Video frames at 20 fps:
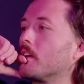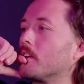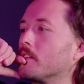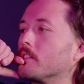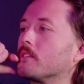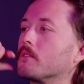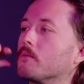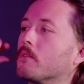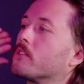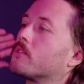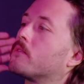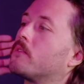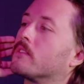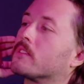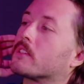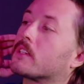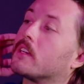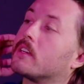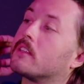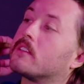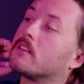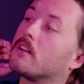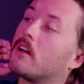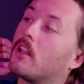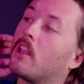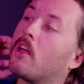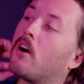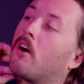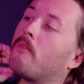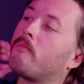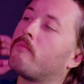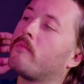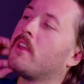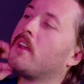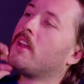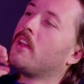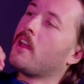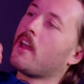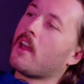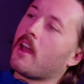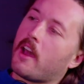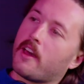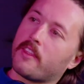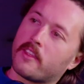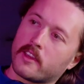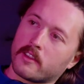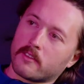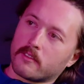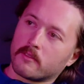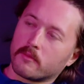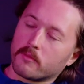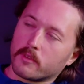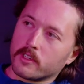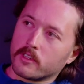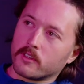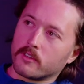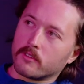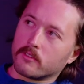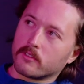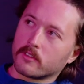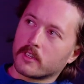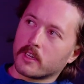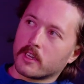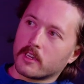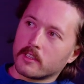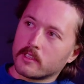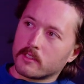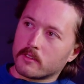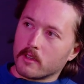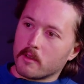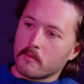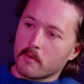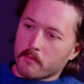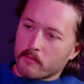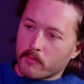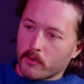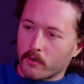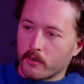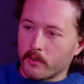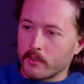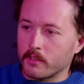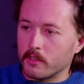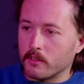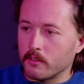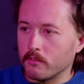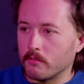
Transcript: I used to watch when I was a kid a lot. And then when you get into it a bit more, and